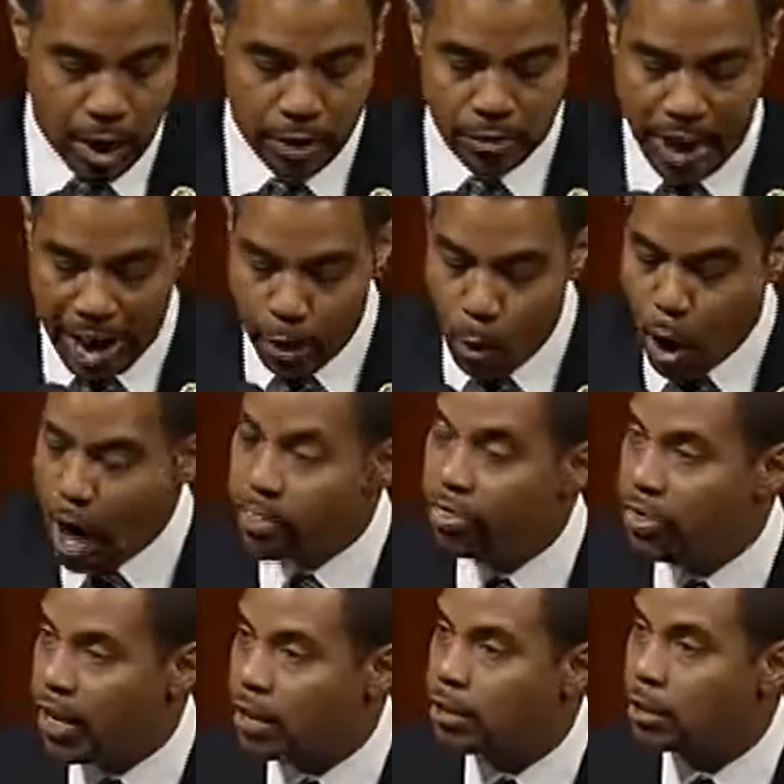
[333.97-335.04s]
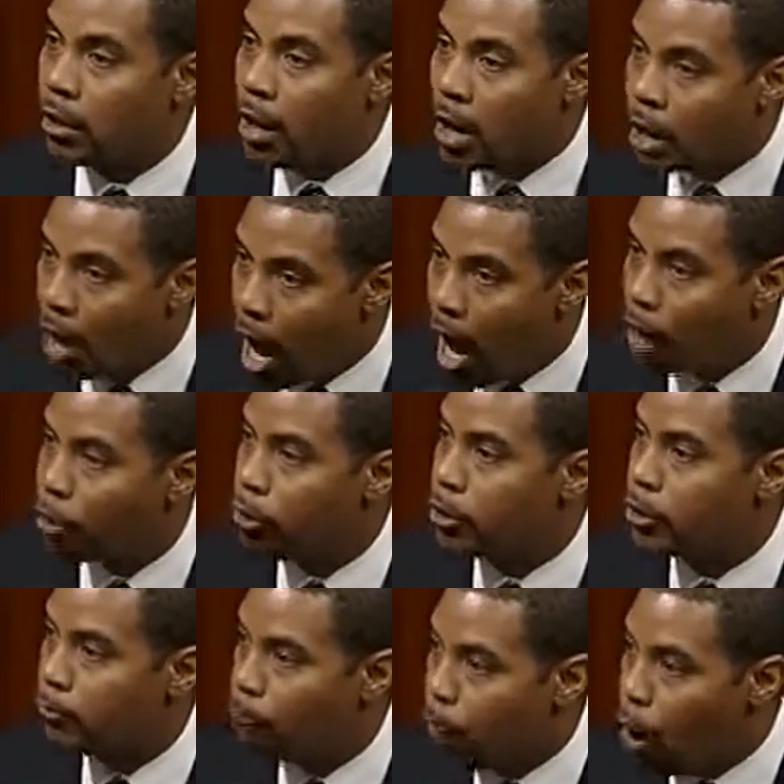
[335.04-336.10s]
They want this
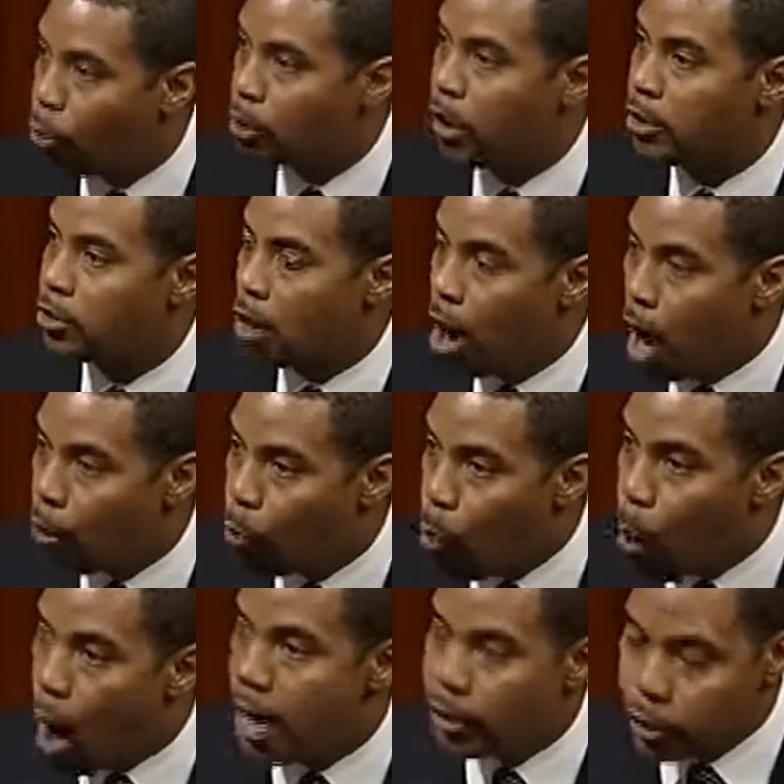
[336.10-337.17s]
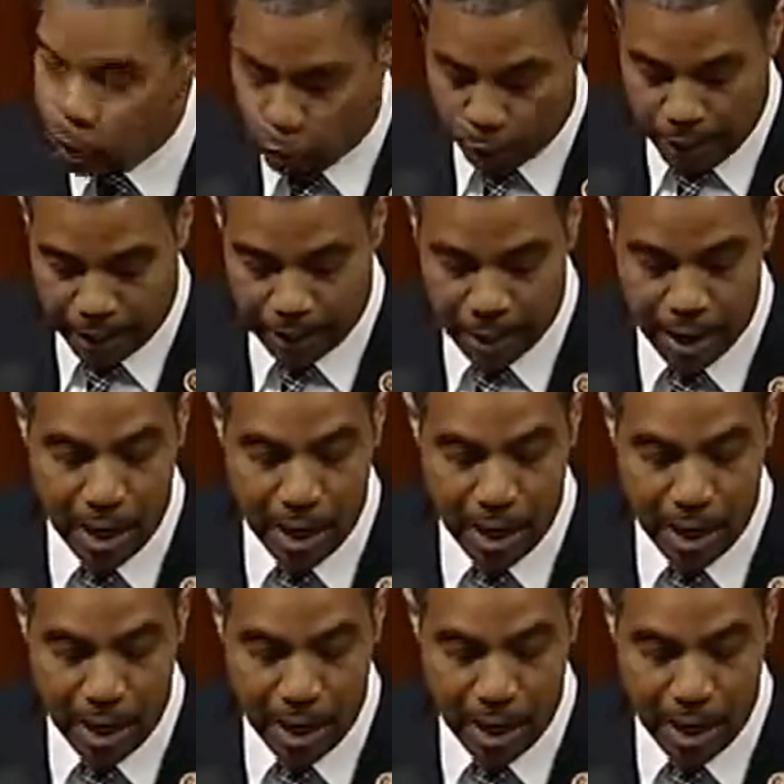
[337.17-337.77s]
Congress focused on one street,